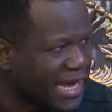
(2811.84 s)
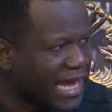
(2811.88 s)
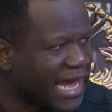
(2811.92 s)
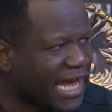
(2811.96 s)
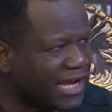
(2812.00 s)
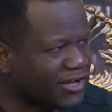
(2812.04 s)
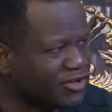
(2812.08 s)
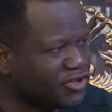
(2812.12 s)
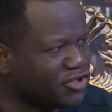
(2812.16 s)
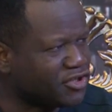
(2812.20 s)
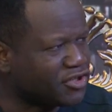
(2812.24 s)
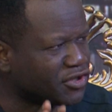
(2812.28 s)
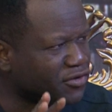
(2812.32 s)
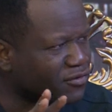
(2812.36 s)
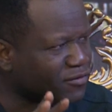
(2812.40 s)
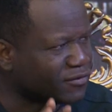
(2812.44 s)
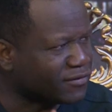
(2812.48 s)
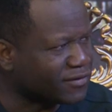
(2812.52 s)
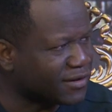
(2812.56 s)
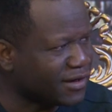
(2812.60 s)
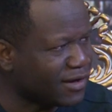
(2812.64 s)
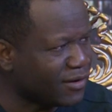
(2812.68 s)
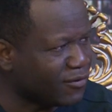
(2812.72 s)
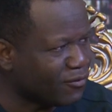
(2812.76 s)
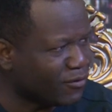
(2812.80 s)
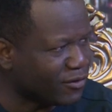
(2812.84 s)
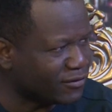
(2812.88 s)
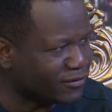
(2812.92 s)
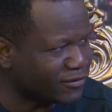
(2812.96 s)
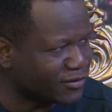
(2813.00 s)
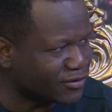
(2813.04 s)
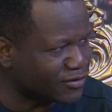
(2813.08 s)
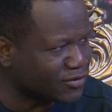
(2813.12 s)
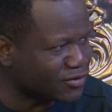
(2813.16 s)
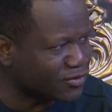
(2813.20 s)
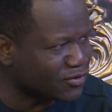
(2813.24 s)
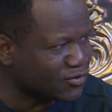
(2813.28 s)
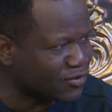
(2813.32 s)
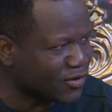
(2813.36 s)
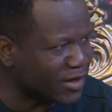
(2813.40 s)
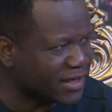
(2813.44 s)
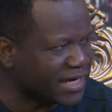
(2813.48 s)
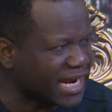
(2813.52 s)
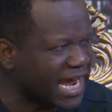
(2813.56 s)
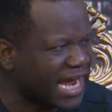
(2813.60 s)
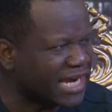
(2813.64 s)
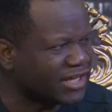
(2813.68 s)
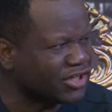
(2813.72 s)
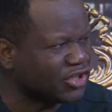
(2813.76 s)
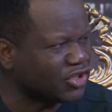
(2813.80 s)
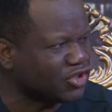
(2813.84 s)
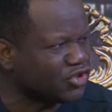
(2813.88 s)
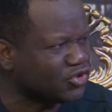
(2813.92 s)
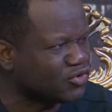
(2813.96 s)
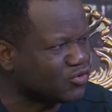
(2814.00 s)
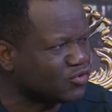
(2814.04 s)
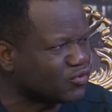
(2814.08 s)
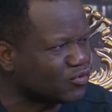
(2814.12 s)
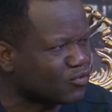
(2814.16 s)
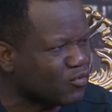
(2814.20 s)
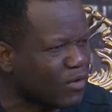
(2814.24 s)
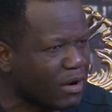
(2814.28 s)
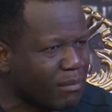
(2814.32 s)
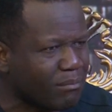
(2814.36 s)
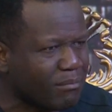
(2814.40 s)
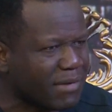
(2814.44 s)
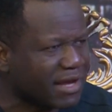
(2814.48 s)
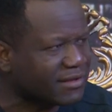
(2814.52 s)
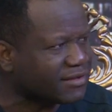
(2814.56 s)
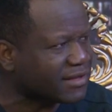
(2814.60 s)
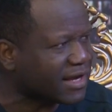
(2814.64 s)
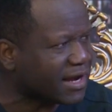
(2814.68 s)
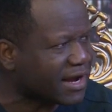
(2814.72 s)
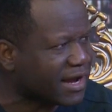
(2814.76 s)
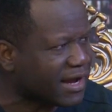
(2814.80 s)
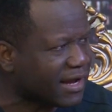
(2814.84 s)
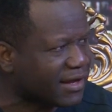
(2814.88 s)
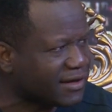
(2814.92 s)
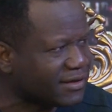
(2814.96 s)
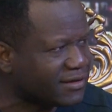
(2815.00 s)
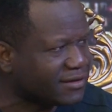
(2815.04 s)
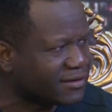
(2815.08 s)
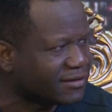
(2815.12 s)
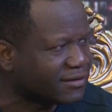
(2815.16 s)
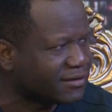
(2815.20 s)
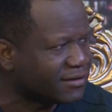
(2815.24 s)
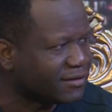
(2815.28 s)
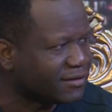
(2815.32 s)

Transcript: And Jerusalem was destroyed, and the Jews were massacred.